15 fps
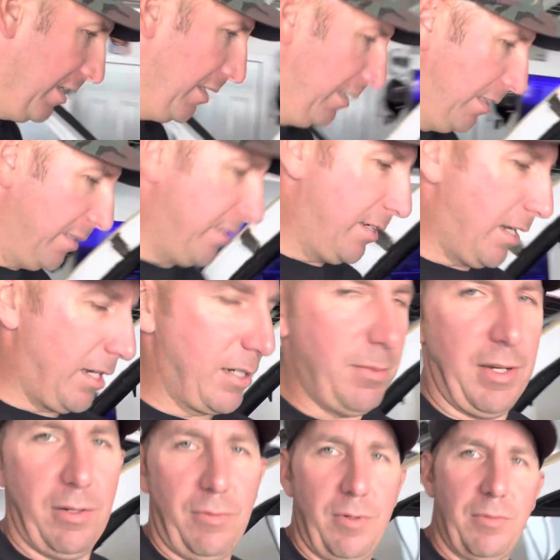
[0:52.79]
Let's talk
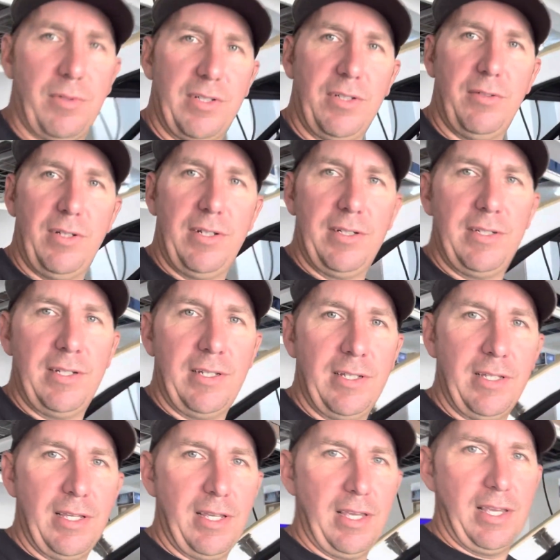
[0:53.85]
about what we're doing.
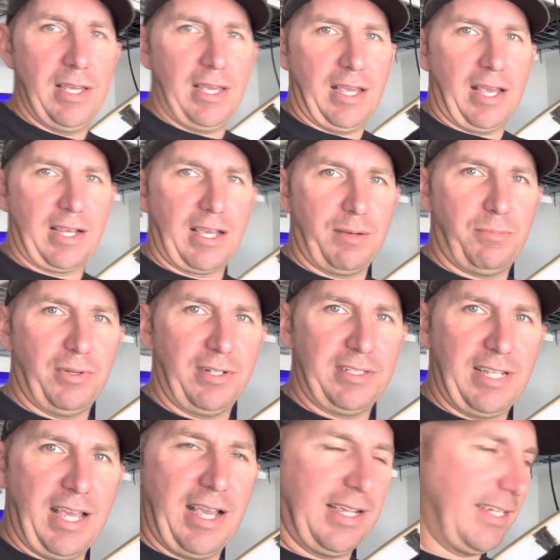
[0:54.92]
I got to put a
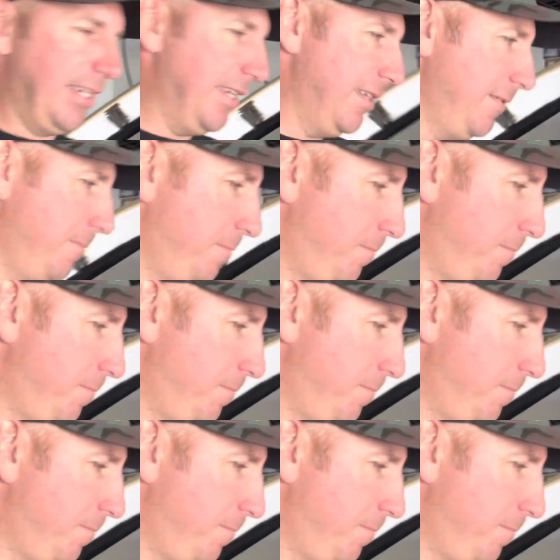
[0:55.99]
tack in.